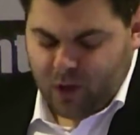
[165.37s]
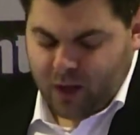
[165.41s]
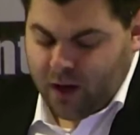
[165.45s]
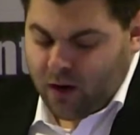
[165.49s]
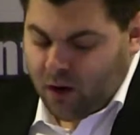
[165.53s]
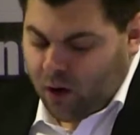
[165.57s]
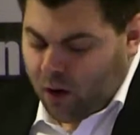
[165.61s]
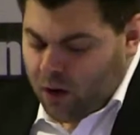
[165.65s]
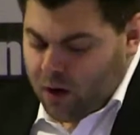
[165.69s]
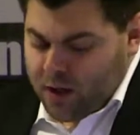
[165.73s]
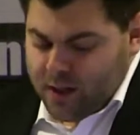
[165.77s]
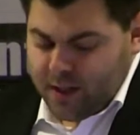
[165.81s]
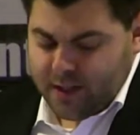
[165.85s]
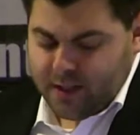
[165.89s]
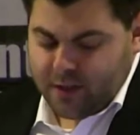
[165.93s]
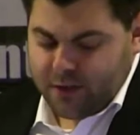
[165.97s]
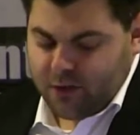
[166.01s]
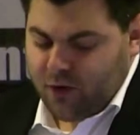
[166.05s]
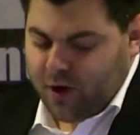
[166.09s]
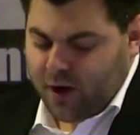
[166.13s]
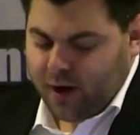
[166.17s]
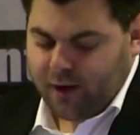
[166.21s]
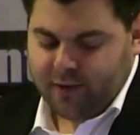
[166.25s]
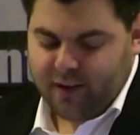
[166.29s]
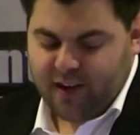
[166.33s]
And all these
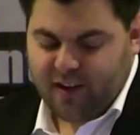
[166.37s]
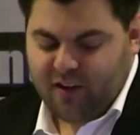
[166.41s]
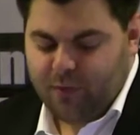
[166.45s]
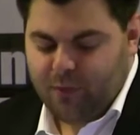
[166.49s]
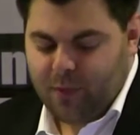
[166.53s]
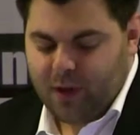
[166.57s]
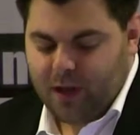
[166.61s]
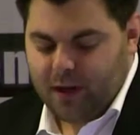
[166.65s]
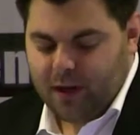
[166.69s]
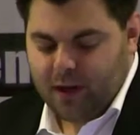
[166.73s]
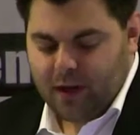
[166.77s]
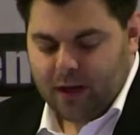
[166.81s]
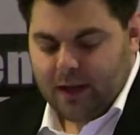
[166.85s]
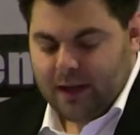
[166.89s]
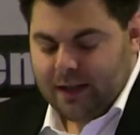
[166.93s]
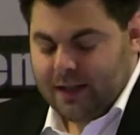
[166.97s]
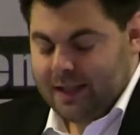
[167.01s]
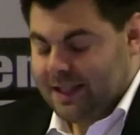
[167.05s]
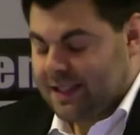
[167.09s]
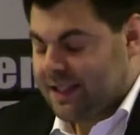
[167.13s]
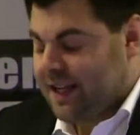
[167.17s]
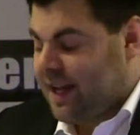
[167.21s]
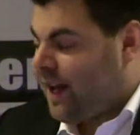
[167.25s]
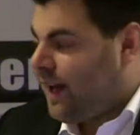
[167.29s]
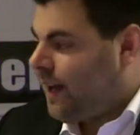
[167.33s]
drugs have been
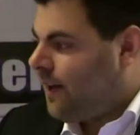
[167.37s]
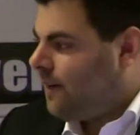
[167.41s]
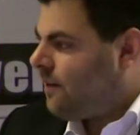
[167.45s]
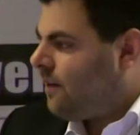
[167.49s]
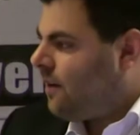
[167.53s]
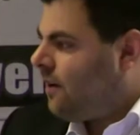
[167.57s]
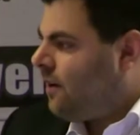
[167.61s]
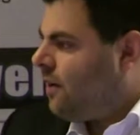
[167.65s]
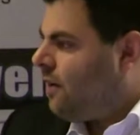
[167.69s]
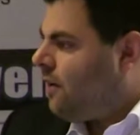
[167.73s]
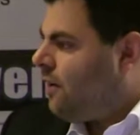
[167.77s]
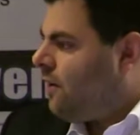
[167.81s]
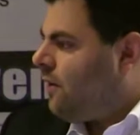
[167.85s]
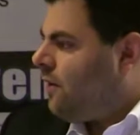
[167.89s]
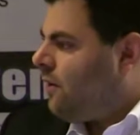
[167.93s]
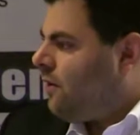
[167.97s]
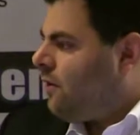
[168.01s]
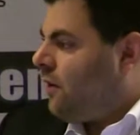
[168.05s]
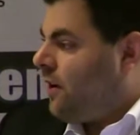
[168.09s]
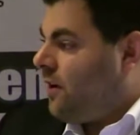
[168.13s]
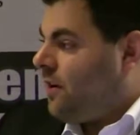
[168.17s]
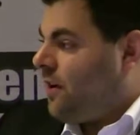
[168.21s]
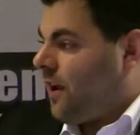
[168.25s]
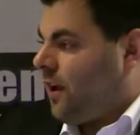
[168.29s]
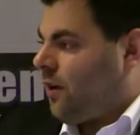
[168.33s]
designed
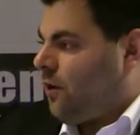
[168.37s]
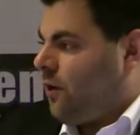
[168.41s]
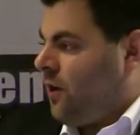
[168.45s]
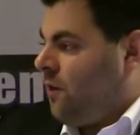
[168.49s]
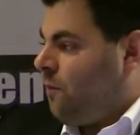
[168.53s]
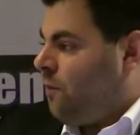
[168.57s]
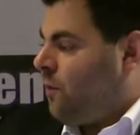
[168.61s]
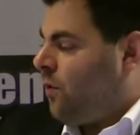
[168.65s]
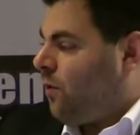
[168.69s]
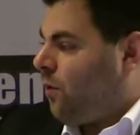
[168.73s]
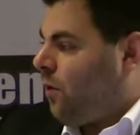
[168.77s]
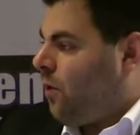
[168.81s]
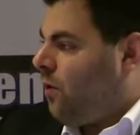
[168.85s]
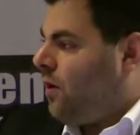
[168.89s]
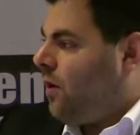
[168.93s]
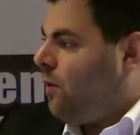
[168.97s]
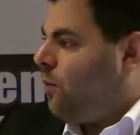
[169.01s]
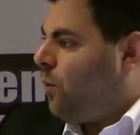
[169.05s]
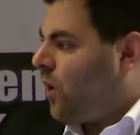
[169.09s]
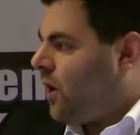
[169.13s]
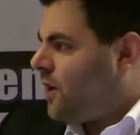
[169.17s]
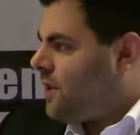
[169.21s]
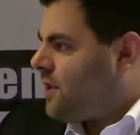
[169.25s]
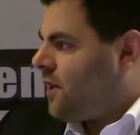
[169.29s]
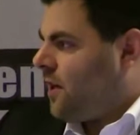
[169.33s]
to interact with only
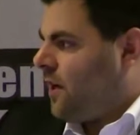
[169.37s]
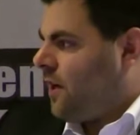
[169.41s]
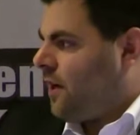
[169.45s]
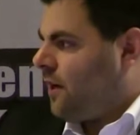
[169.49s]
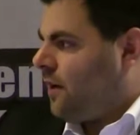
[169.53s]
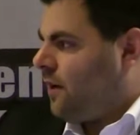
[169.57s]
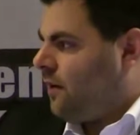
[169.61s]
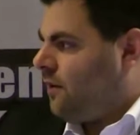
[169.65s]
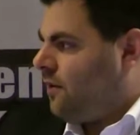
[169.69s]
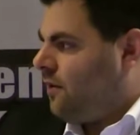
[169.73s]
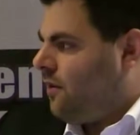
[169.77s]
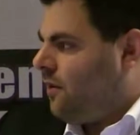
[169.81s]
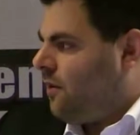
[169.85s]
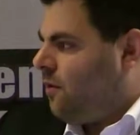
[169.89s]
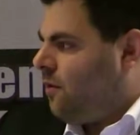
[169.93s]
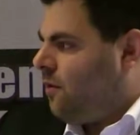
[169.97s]
one target,